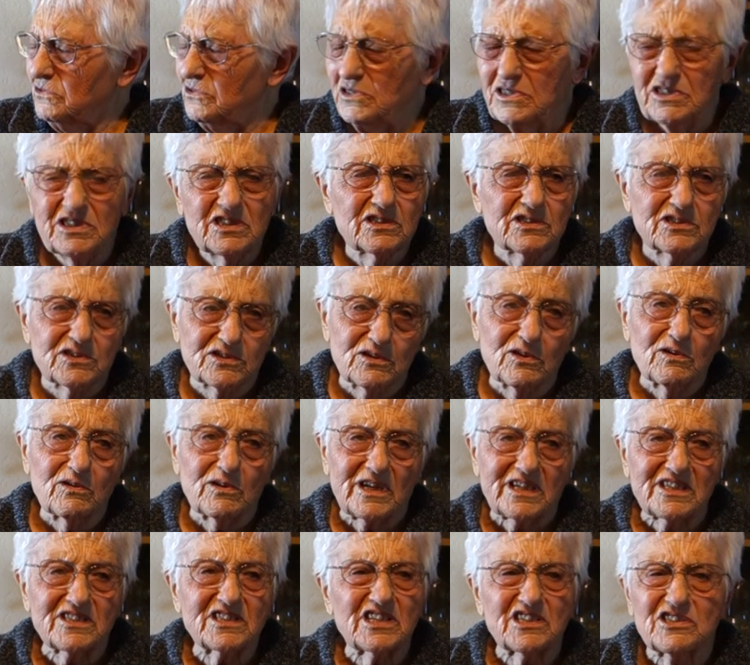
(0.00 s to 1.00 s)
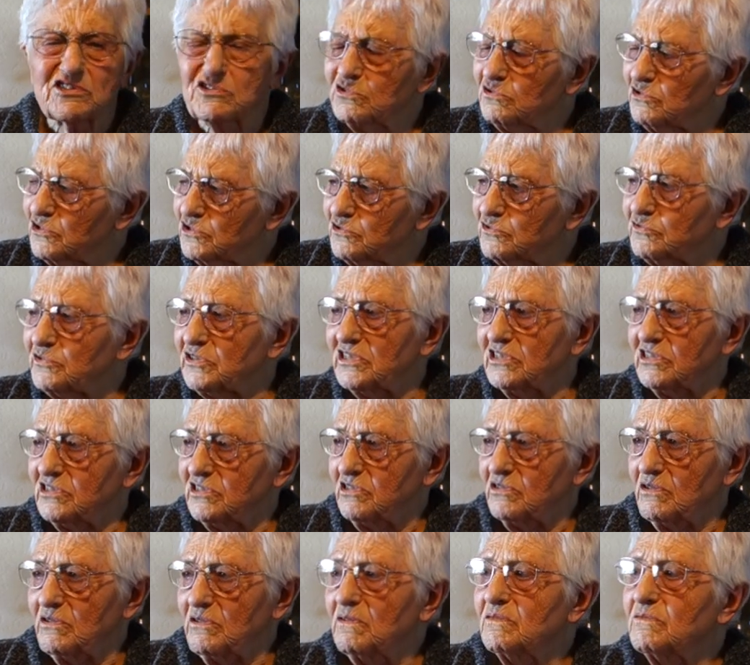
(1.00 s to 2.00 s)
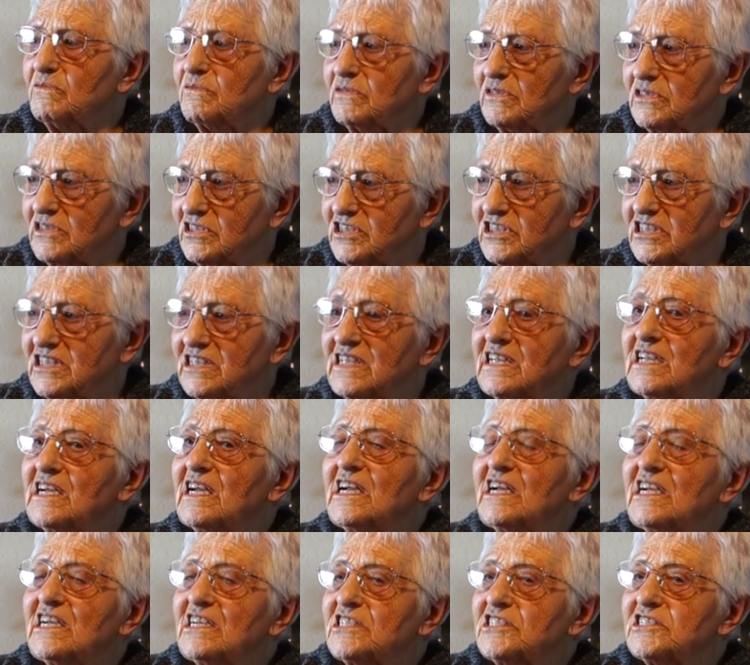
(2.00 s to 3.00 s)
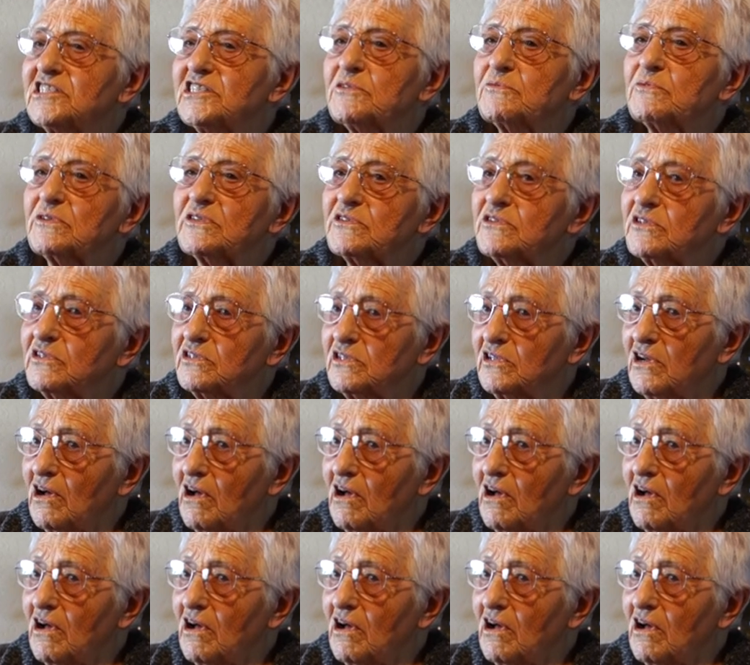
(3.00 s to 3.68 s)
years old, I think, 2 or 3 years old, when she went to the